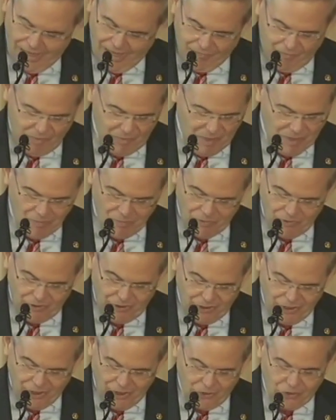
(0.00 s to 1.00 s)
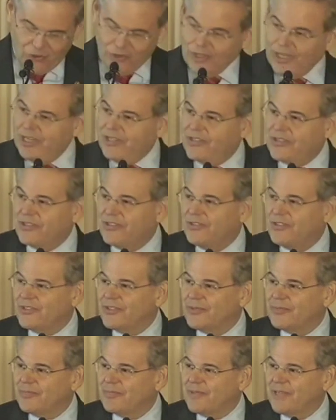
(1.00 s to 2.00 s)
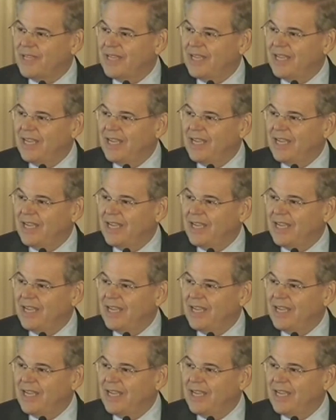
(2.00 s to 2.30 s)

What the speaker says: I remember the negotiations.